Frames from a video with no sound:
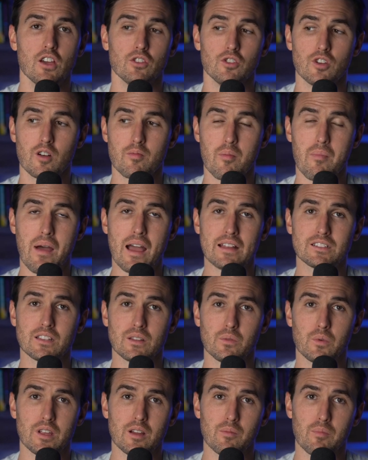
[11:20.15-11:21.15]
Yerba mate,
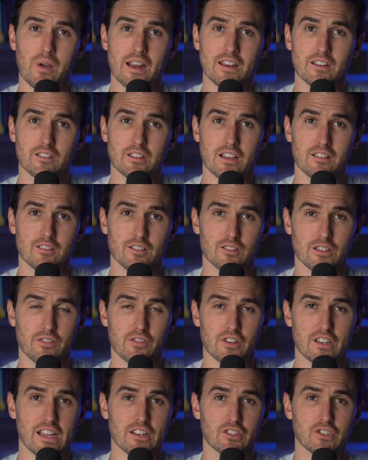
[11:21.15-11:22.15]
the way your body, your
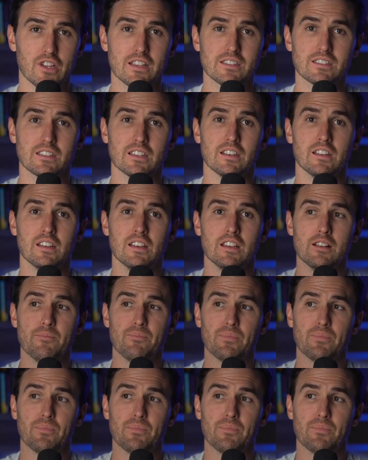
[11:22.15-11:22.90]
liver digests it,